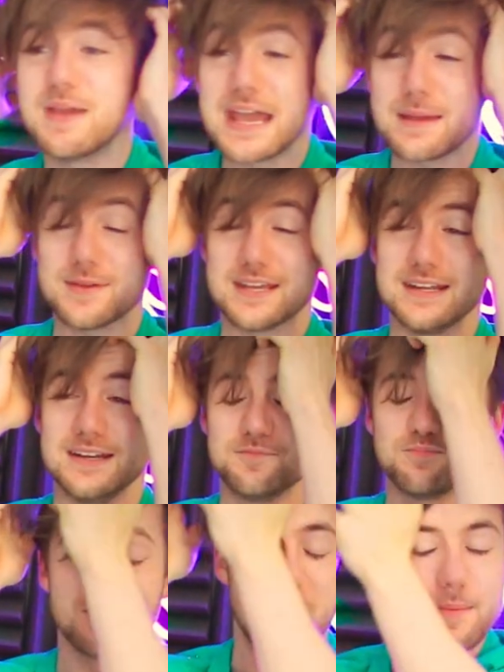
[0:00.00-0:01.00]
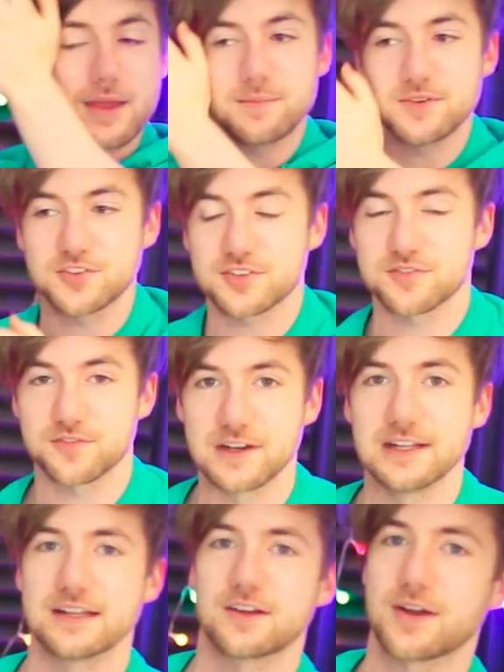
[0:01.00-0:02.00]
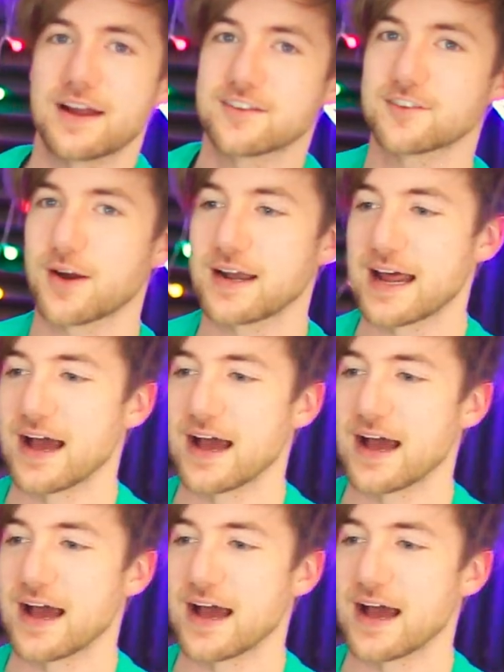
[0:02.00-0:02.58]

Maybe. Maybe I'm just feeling crazy right